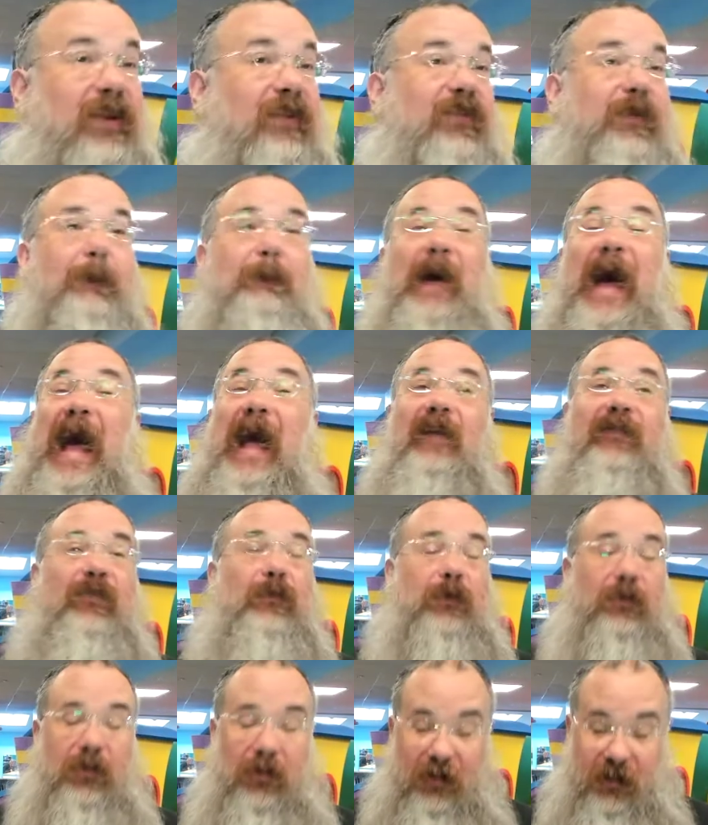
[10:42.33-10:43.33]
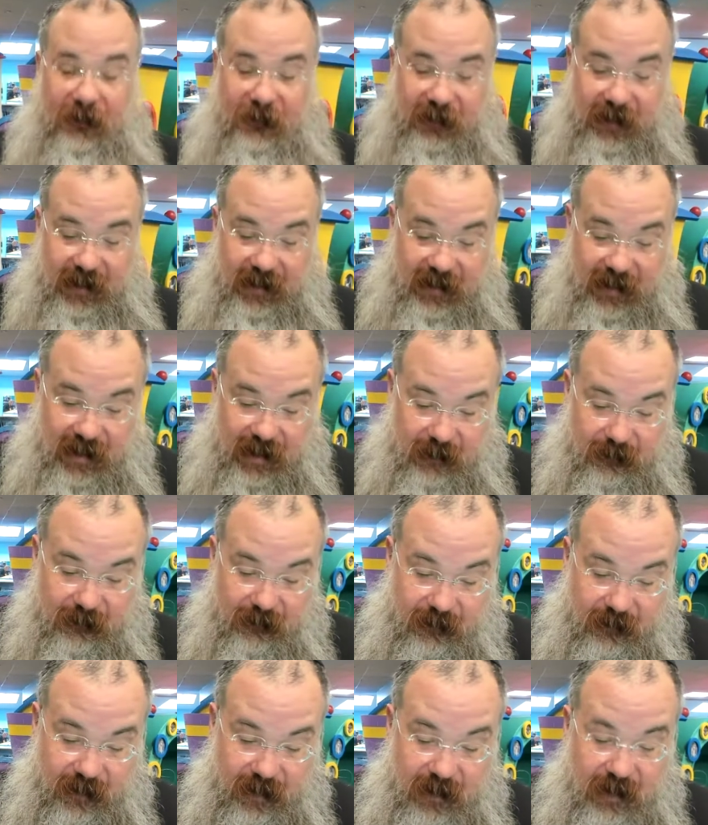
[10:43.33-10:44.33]
is impossible to defeat
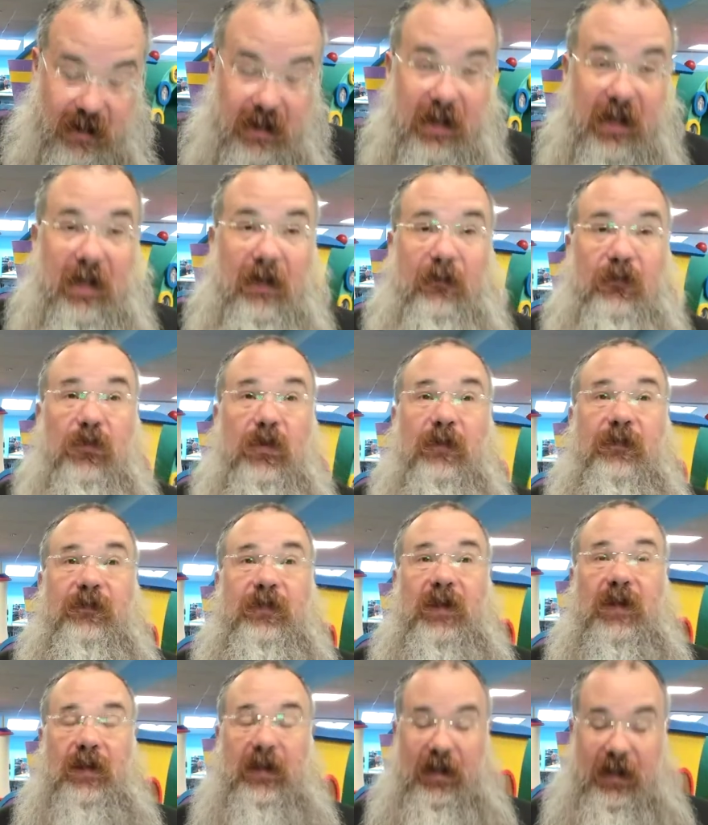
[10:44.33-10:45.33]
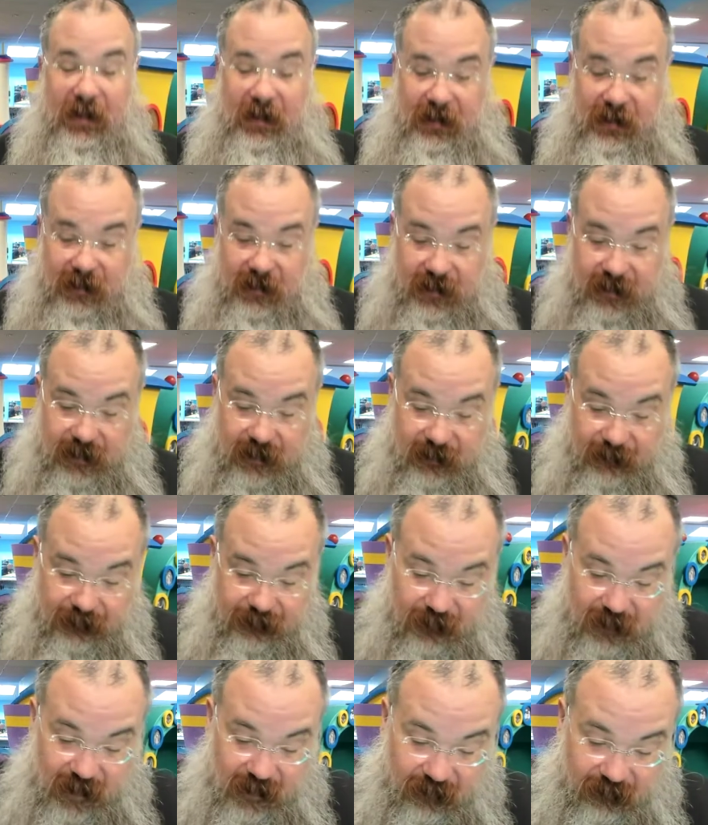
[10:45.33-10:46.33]
him if we're feeling
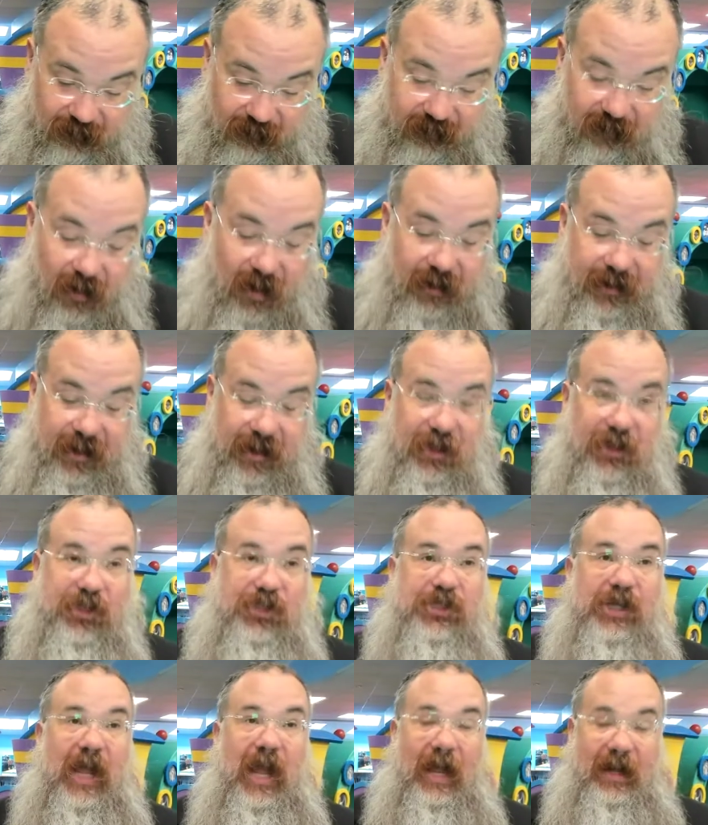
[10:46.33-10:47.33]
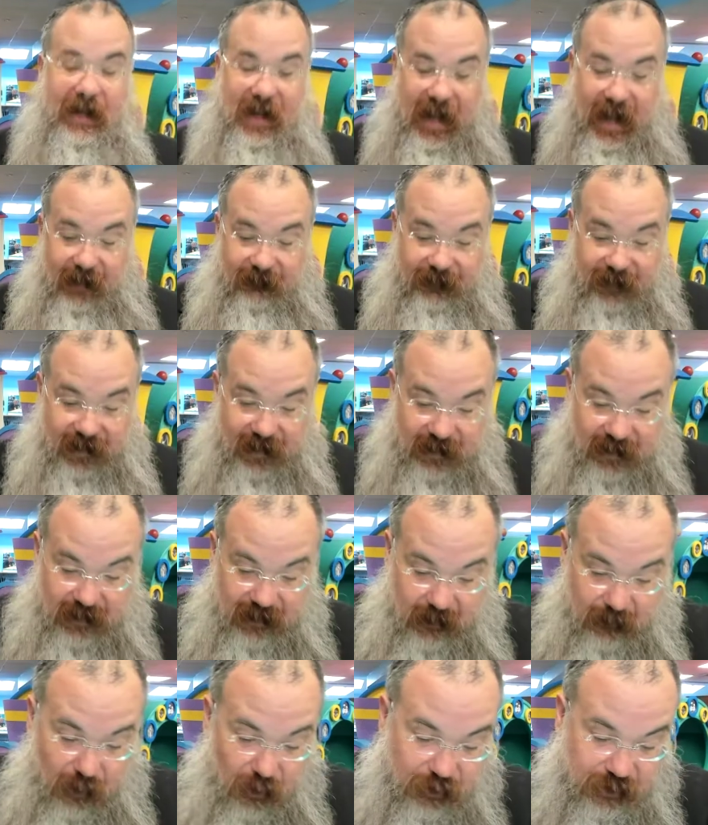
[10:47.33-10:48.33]
sluggish and heavy,
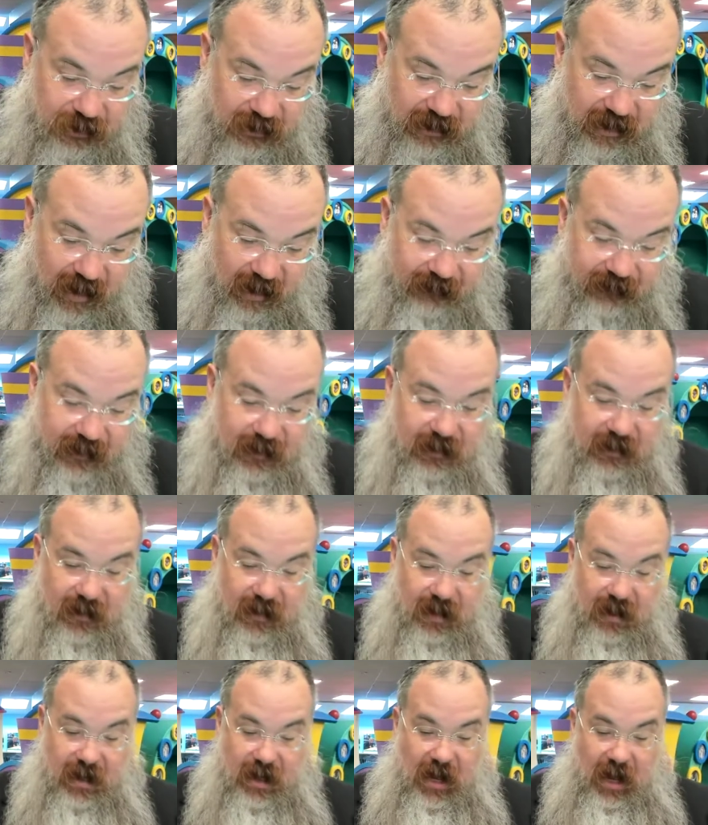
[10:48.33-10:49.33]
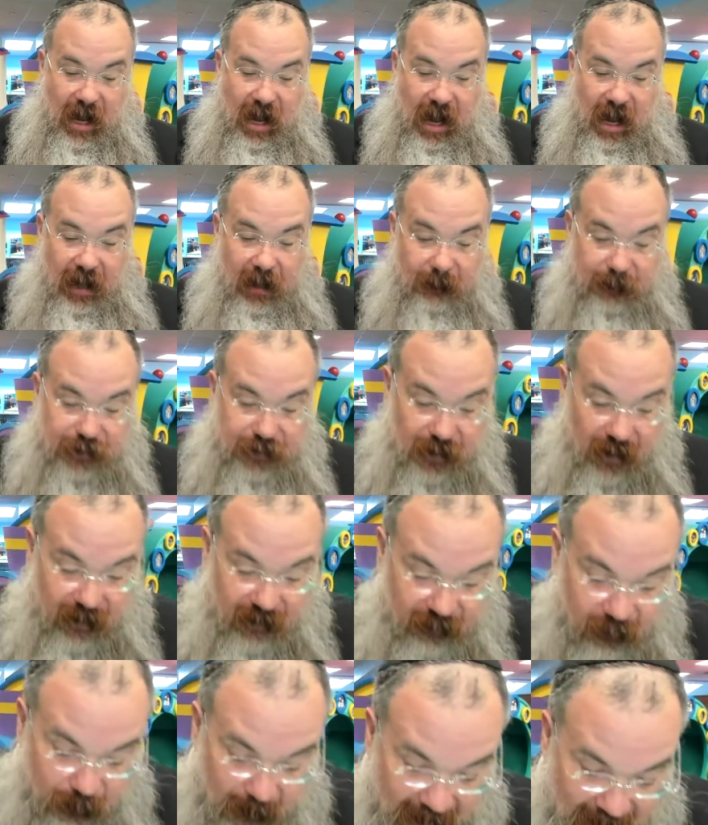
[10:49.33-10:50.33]
emotionally heavy. Emotions